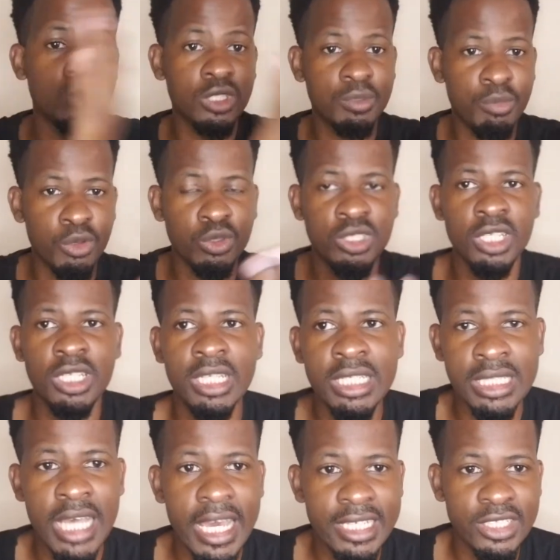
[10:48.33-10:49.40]
It builds
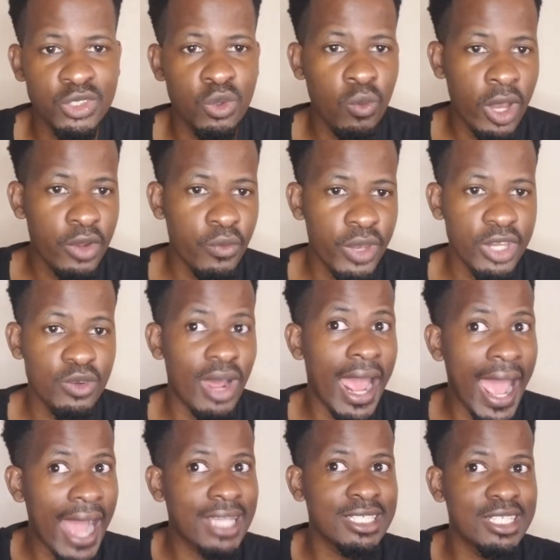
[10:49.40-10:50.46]
anxiety. So one way to
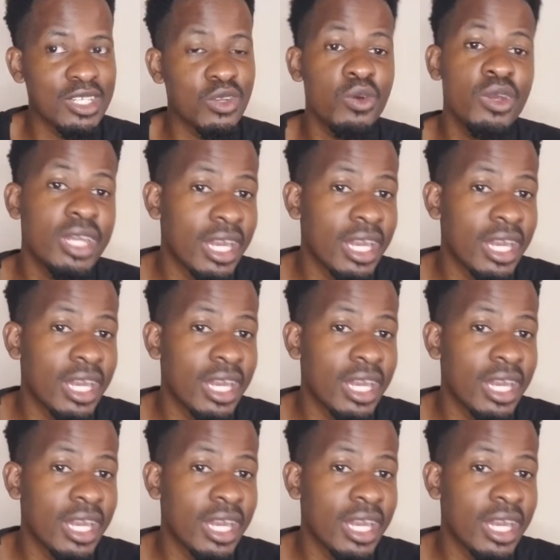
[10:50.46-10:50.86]
actually do it,